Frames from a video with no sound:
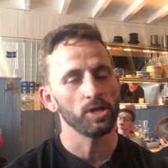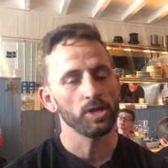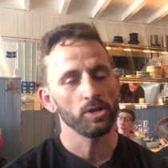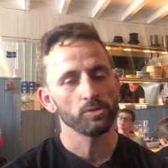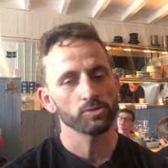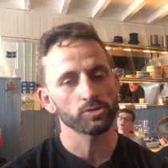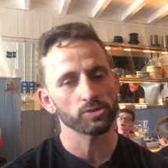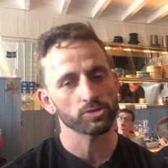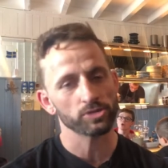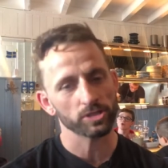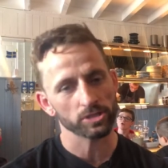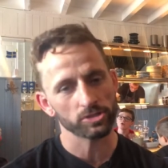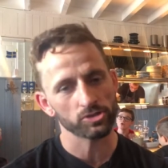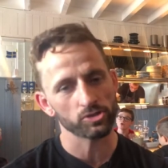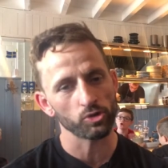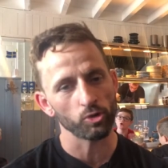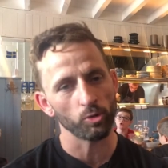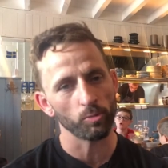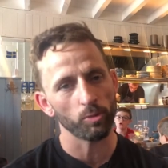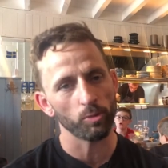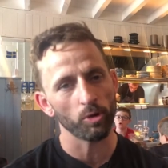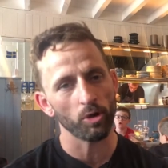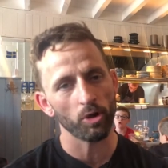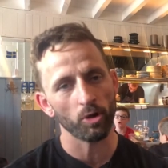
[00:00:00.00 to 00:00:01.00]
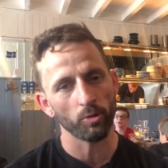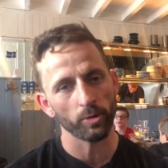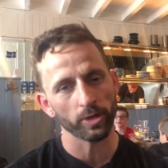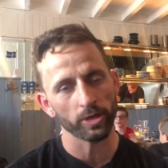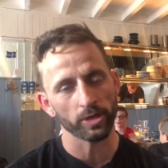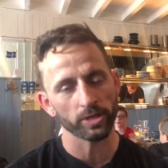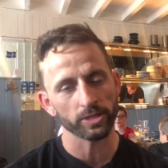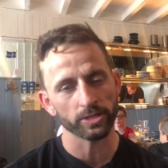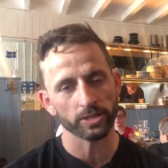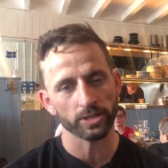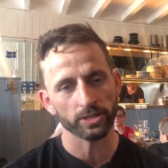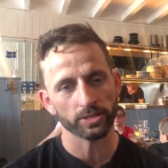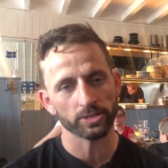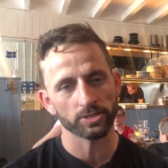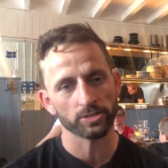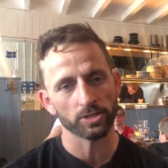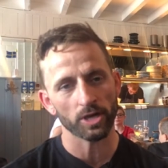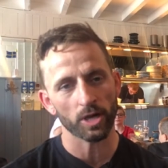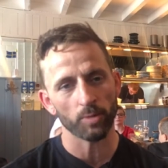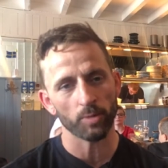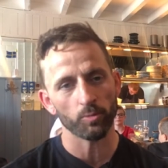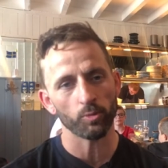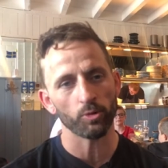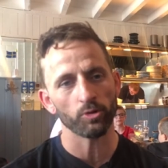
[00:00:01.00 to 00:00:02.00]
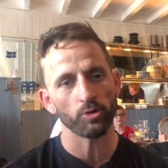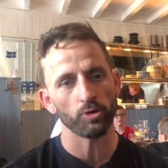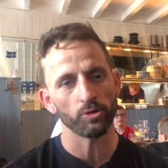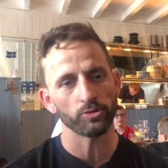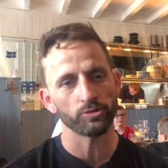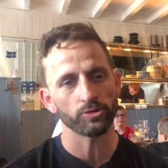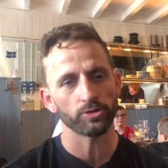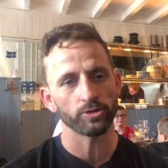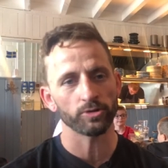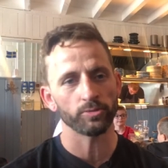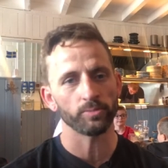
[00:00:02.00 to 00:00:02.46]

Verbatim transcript: it's just a snowball. We got into the top 100 in